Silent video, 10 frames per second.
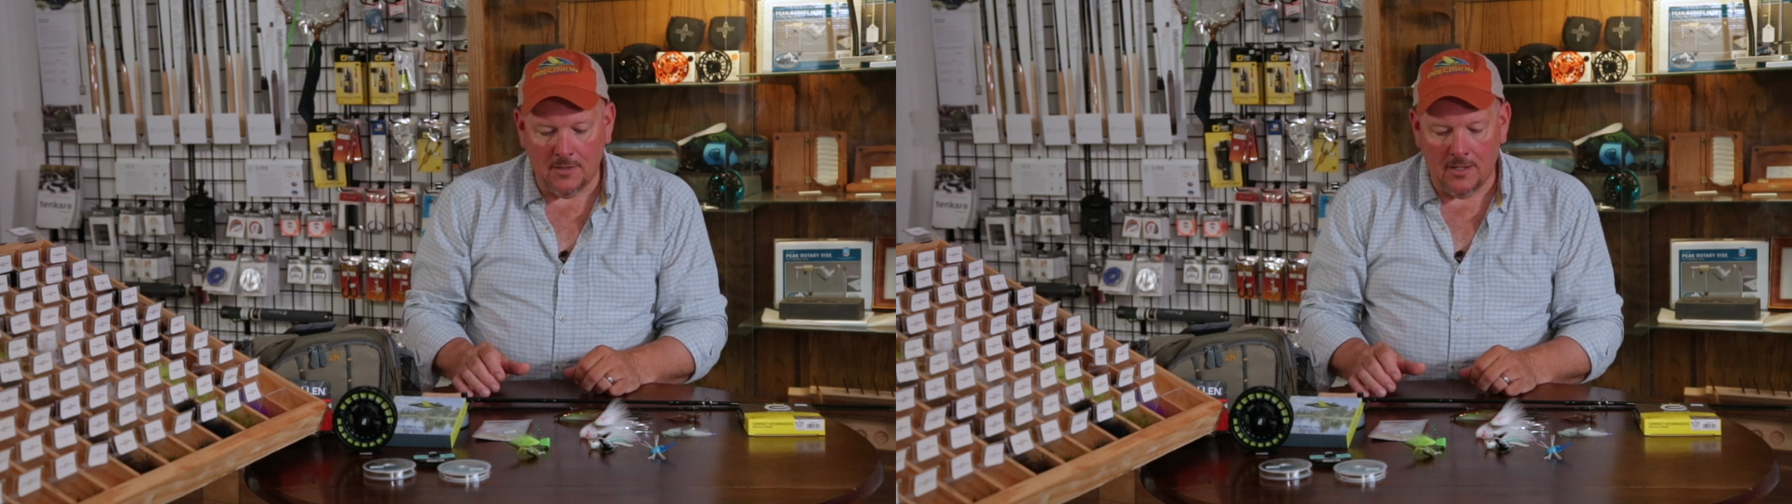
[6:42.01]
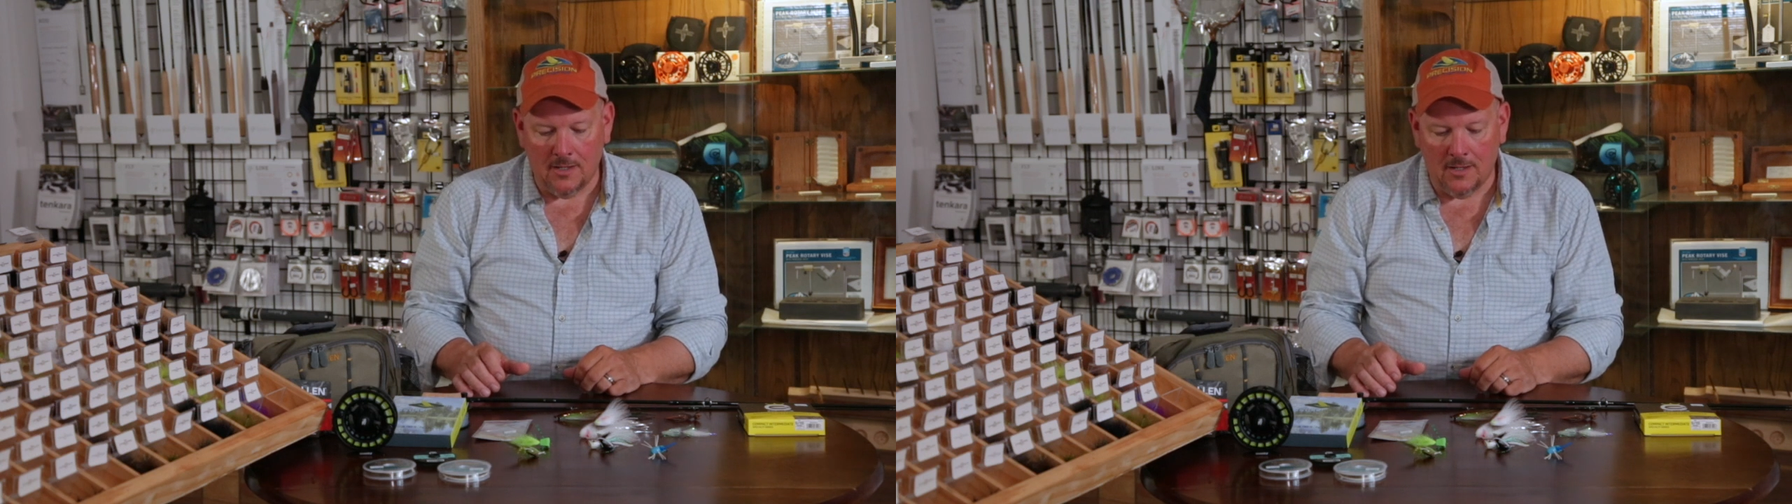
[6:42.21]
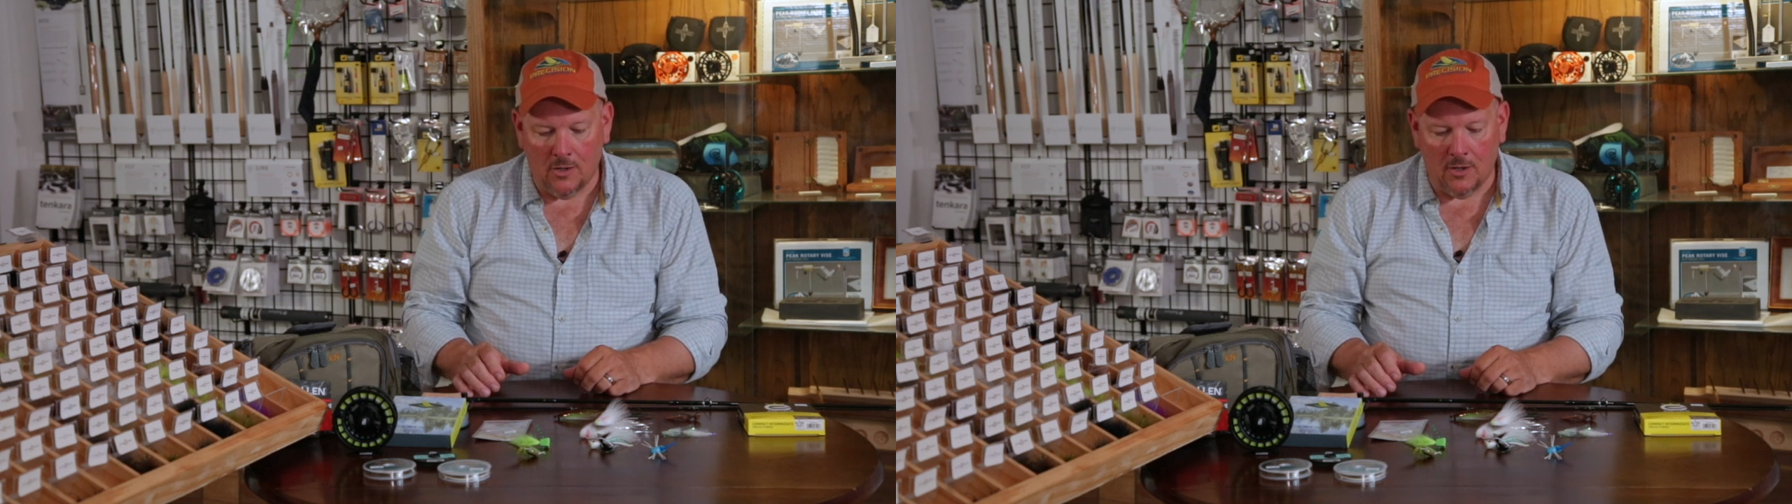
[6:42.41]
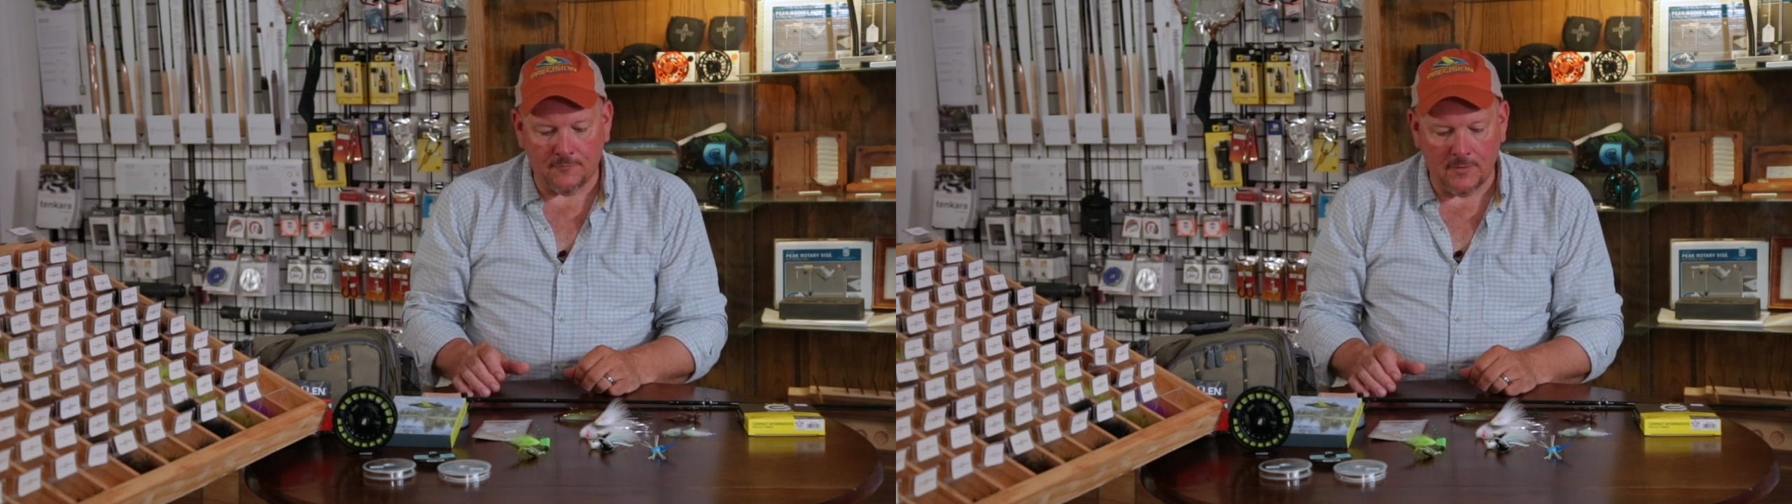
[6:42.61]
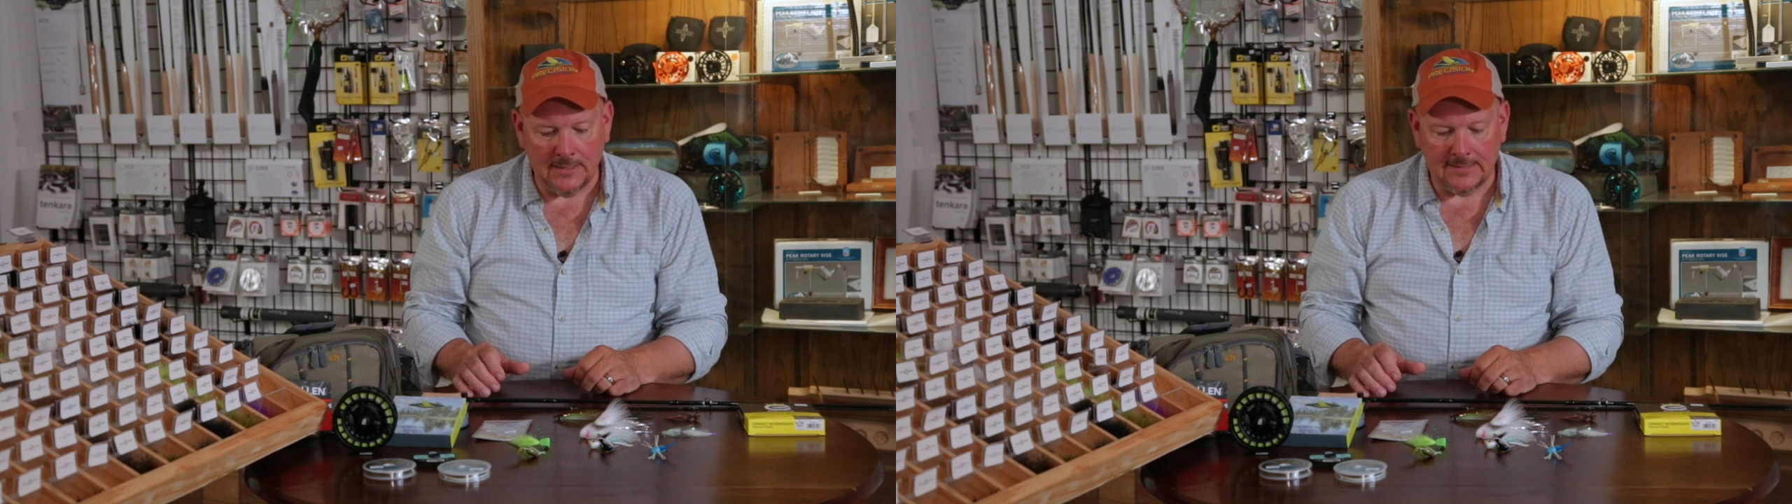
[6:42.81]

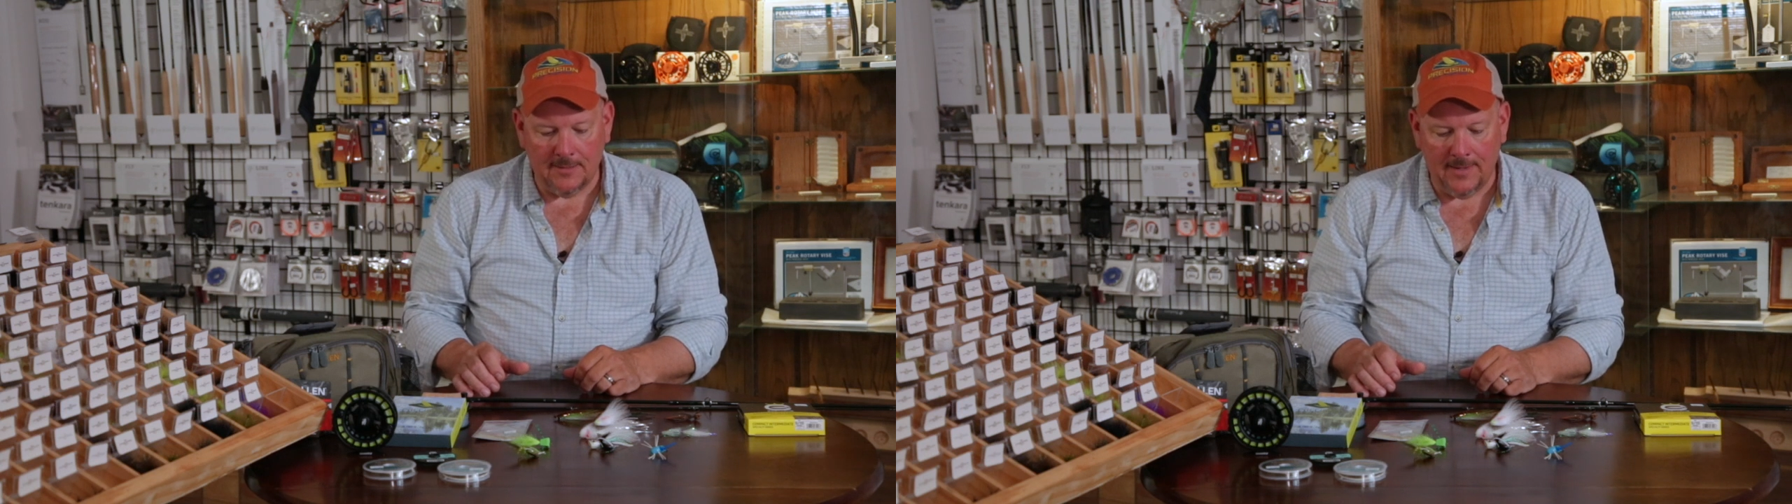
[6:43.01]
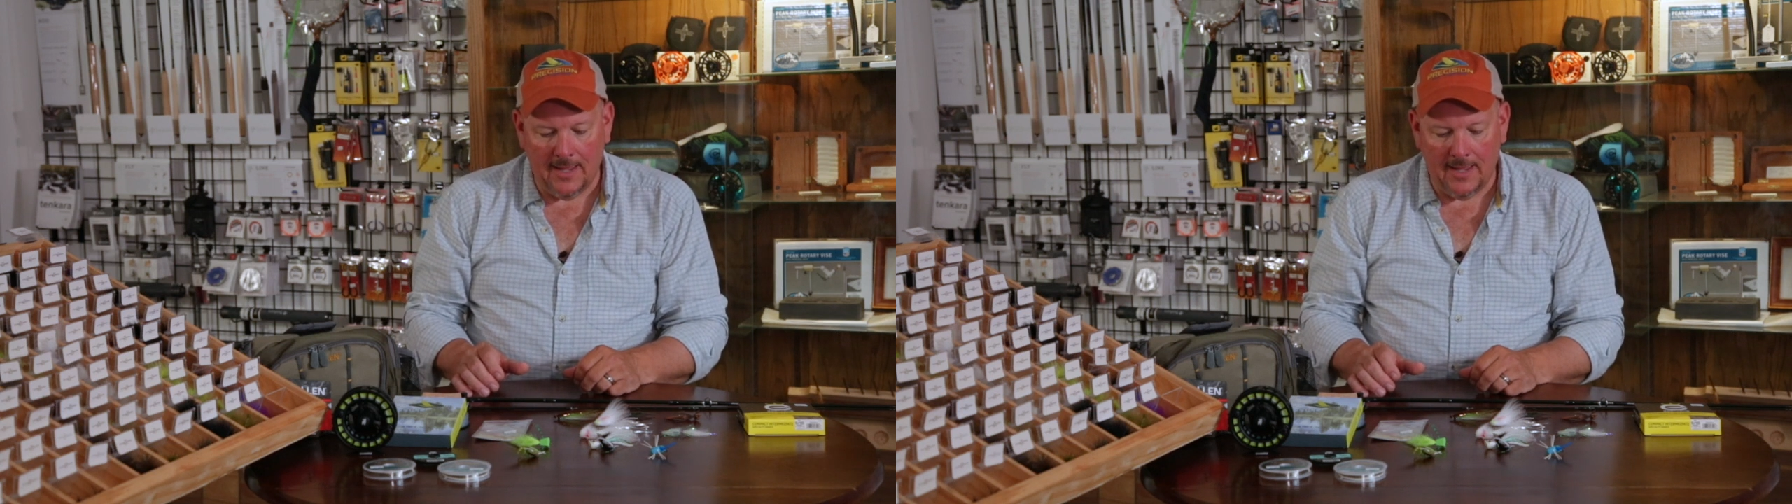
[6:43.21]
offerings that we